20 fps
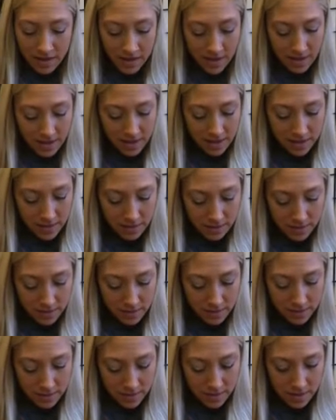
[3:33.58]

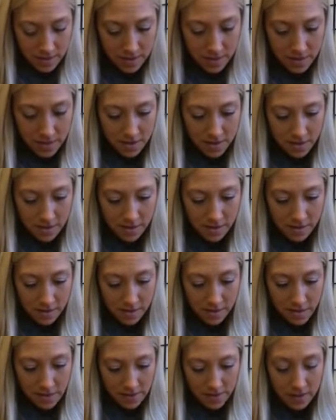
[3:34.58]
And
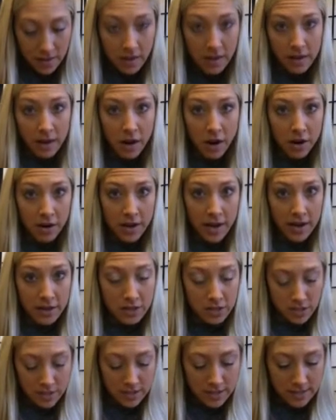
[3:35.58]
the card
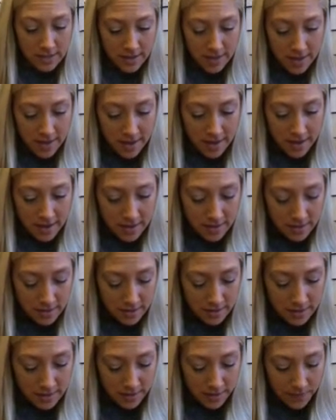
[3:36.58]
actually
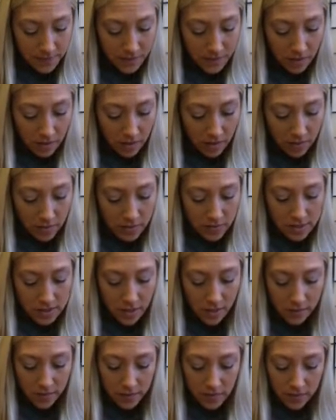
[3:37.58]
says, love
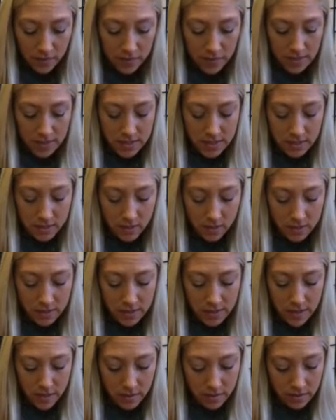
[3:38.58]
yourself enough to say no
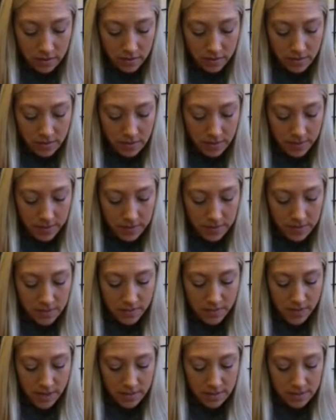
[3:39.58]
to others,
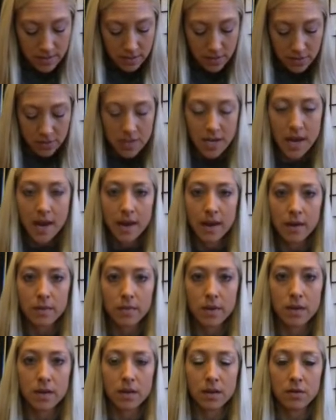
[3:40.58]
demands on your
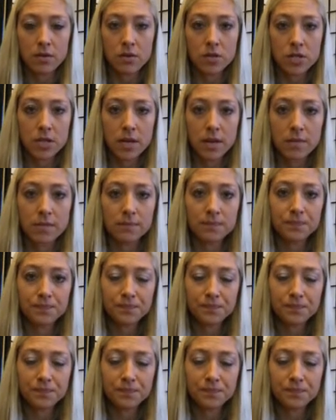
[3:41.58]
time and energy.